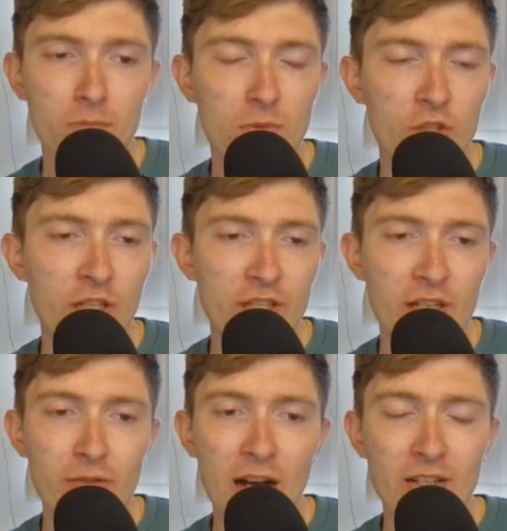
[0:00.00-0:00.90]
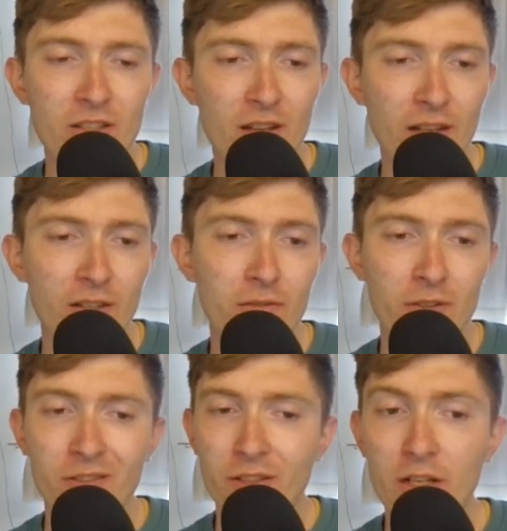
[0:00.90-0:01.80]
GC riders.
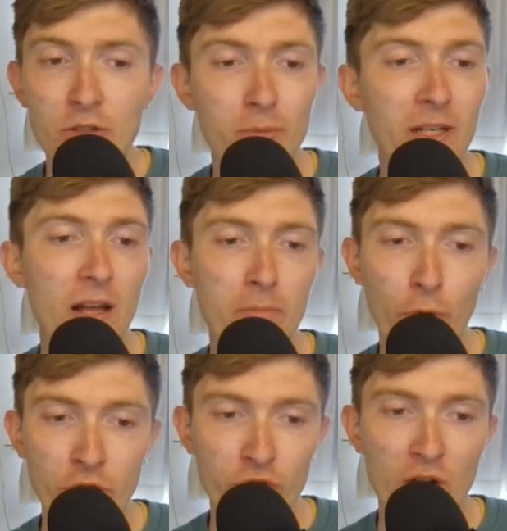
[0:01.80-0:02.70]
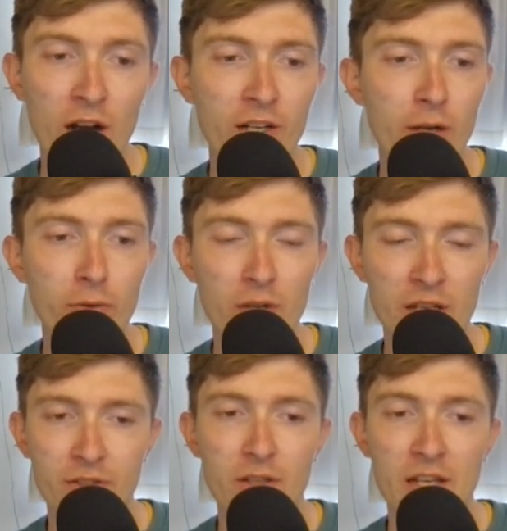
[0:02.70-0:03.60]
Somebody like Boitrago
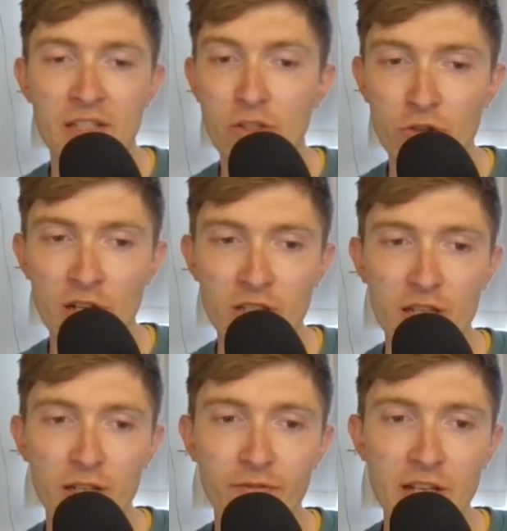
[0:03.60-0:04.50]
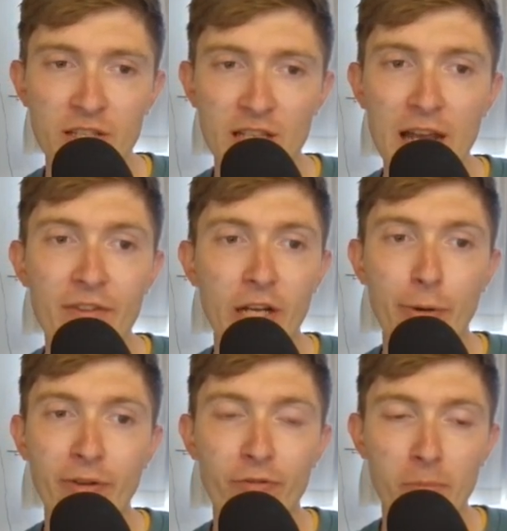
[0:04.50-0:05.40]
is interesting. They say they're
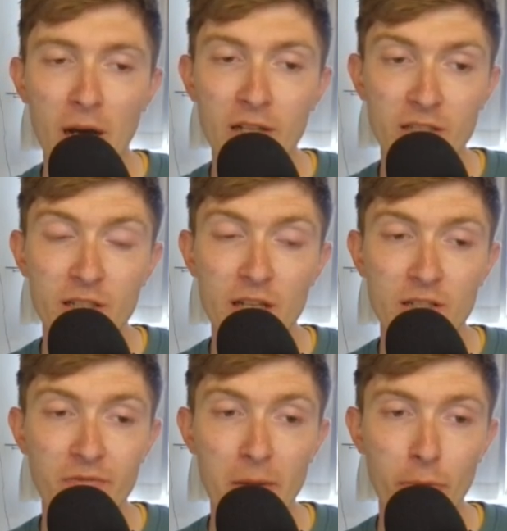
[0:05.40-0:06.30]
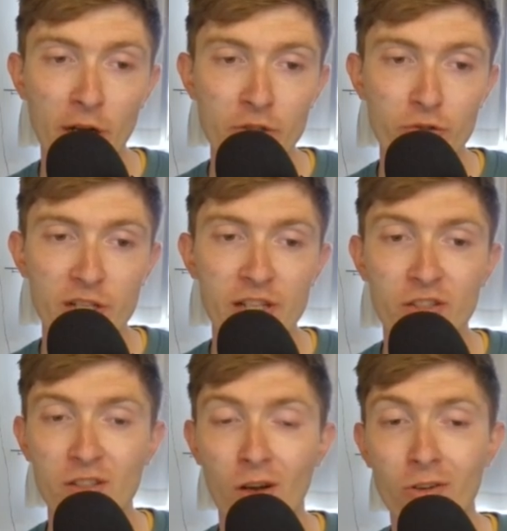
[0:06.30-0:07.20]
going for Martinez in their press
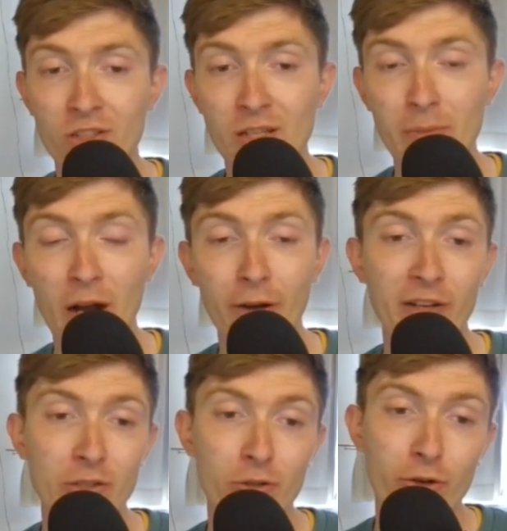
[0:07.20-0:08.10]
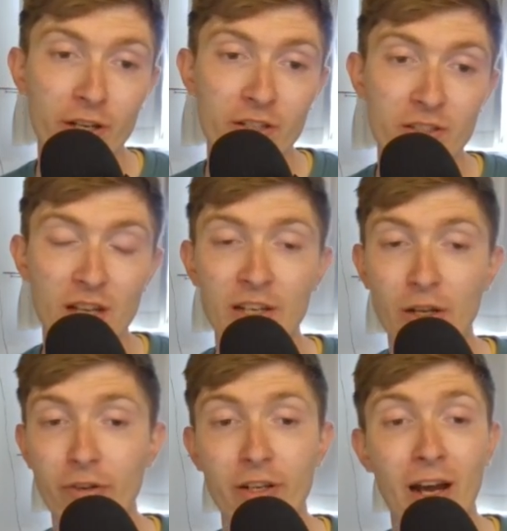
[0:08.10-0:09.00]
release. Honestly, barring Victorious, I
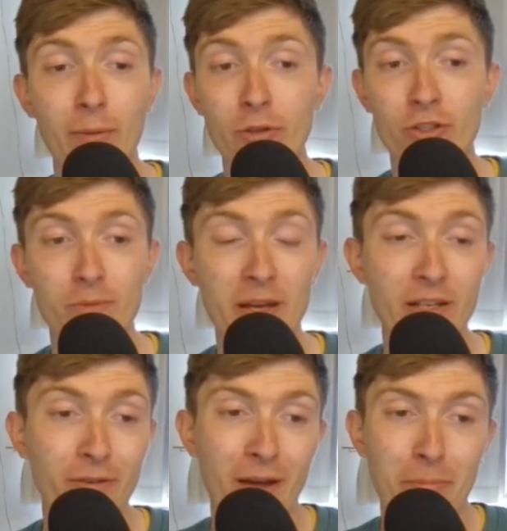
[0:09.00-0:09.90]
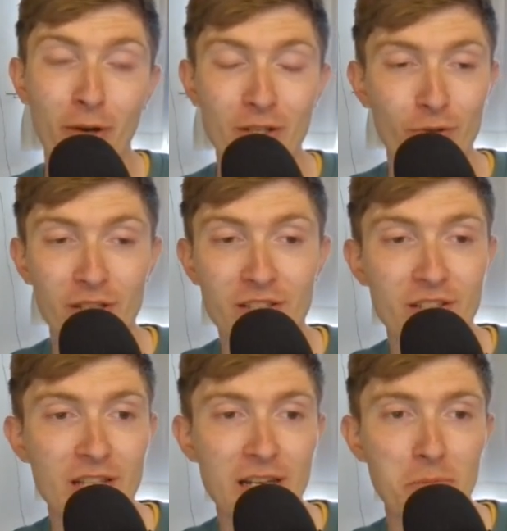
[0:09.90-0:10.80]
don't really know how much to make of their press
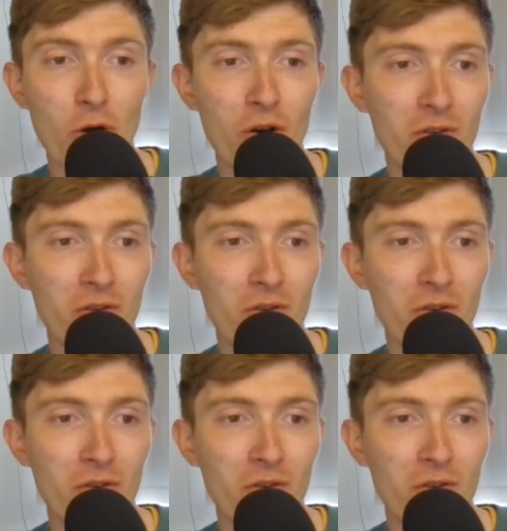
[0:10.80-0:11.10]
releases anymore.